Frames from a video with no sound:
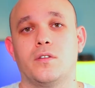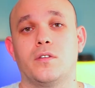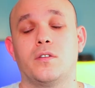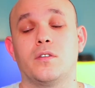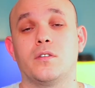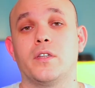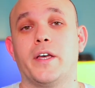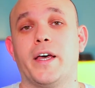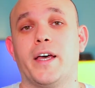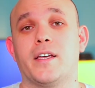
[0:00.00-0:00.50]

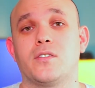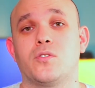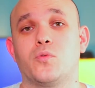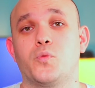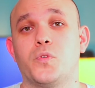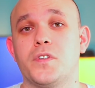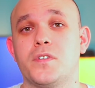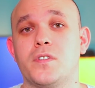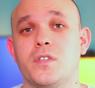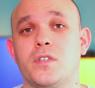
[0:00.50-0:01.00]
The last
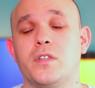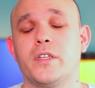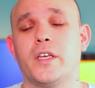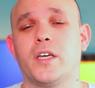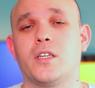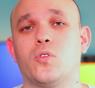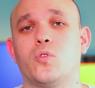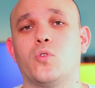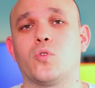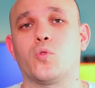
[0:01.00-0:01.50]
reason
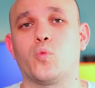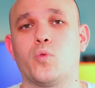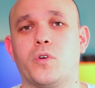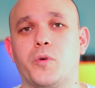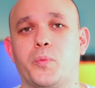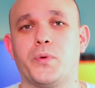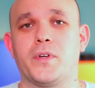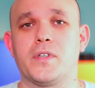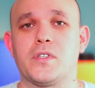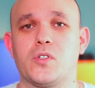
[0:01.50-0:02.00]
that your
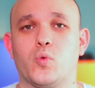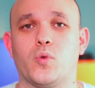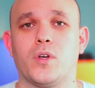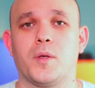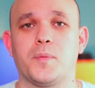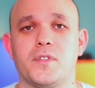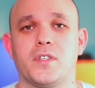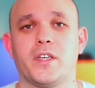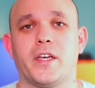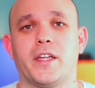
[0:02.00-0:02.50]
WordPress
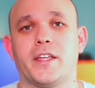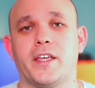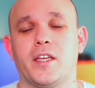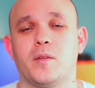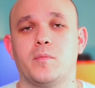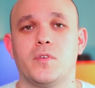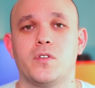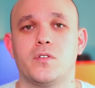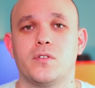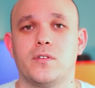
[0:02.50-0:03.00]
website
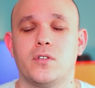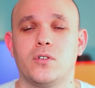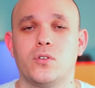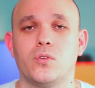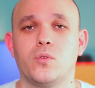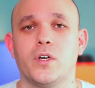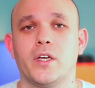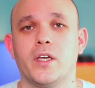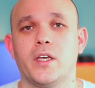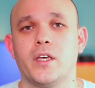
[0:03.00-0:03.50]
can be
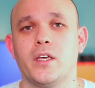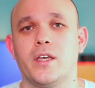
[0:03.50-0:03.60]
slow